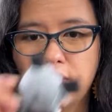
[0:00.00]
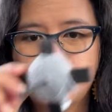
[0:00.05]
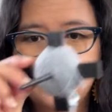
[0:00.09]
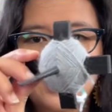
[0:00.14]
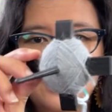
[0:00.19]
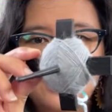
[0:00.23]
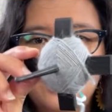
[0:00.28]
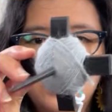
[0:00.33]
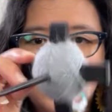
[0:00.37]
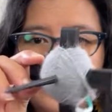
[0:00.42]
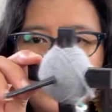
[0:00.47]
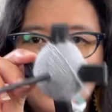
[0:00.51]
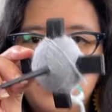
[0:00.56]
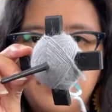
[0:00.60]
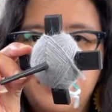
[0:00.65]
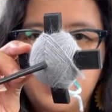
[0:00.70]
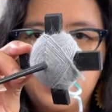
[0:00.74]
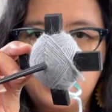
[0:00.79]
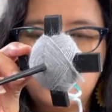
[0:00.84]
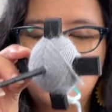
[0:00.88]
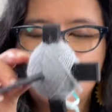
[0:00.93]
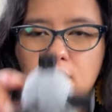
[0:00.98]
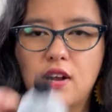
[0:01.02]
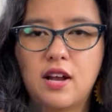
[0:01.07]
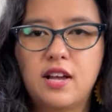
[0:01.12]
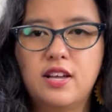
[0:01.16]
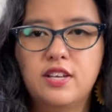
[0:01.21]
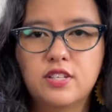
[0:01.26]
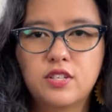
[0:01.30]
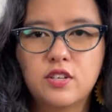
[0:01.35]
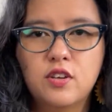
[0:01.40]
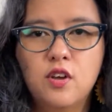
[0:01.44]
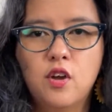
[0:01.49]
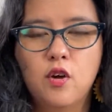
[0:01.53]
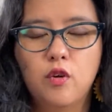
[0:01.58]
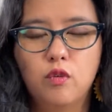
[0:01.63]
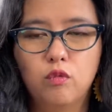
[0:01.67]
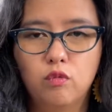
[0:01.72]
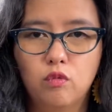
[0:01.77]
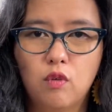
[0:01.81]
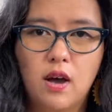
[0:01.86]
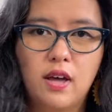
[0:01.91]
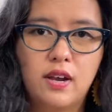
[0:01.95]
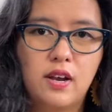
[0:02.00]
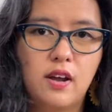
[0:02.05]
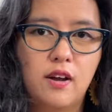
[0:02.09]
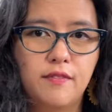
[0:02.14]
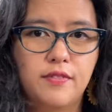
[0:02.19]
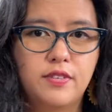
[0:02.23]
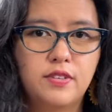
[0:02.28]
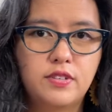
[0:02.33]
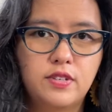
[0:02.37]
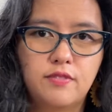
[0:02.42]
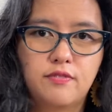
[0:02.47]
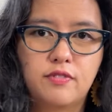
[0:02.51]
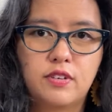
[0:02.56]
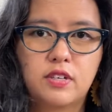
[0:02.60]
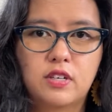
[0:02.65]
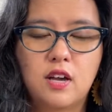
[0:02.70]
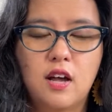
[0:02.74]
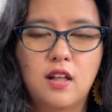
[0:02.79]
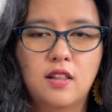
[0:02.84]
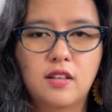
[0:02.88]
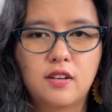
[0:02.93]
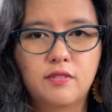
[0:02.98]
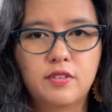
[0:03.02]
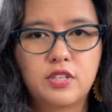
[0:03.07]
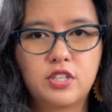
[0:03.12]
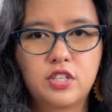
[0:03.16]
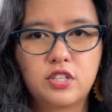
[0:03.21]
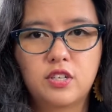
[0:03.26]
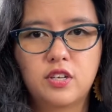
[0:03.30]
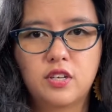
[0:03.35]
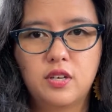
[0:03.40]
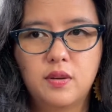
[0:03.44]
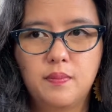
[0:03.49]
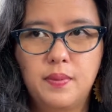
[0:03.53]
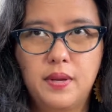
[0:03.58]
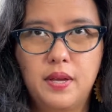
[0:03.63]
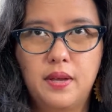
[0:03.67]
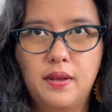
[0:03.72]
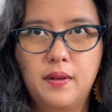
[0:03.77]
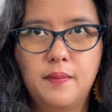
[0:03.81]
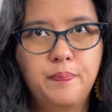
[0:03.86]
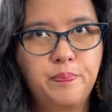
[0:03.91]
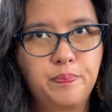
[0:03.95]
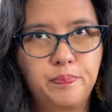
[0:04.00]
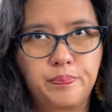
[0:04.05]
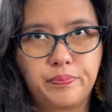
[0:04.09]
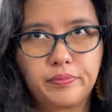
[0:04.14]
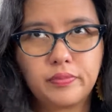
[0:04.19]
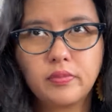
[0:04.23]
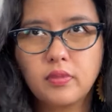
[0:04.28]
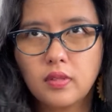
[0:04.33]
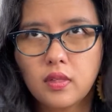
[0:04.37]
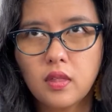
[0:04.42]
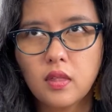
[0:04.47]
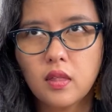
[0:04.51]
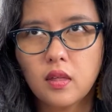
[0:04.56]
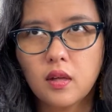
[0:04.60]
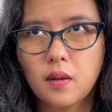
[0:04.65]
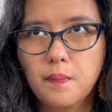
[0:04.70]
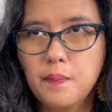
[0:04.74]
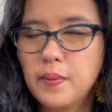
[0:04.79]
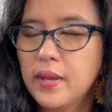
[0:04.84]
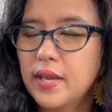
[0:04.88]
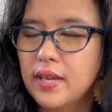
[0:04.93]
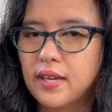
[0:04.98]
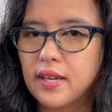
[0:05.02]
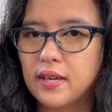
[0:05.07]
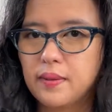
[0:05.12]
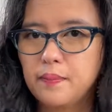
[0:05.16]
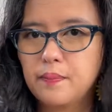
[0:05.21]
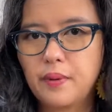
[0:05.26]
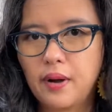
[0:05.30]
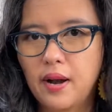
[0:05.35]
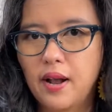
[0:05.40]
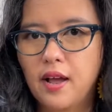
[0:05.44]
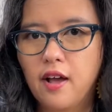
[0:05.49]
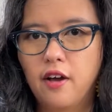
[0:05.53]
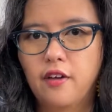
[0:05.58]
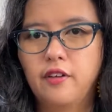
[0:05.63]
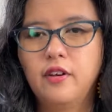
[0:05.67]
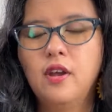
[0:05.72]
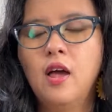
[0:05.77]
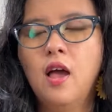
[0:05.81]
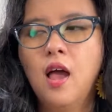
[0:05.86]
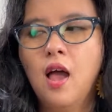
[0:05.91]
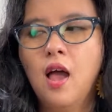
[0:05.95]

So 2 of these grays, 1 of the different color, which is going to be pink and brown,